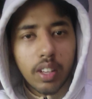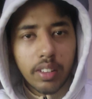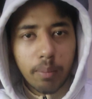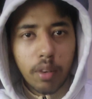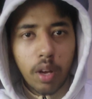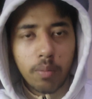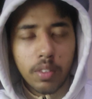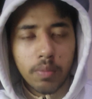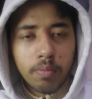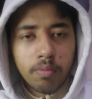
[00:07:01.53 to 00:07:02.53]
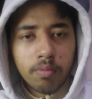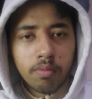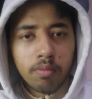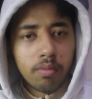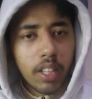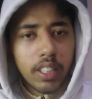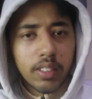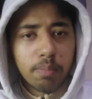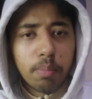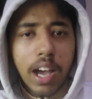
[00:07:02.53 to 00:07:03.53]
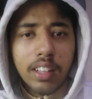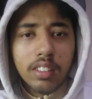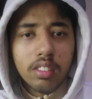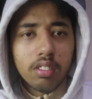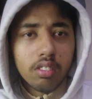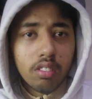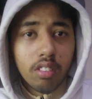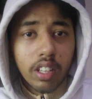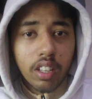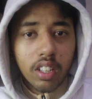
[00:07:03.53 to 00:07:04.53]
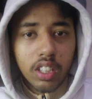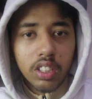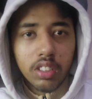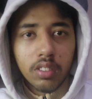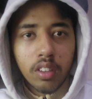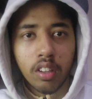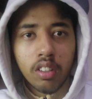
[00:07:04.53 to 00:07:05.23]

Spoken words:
you have developed, that is pattern recognition.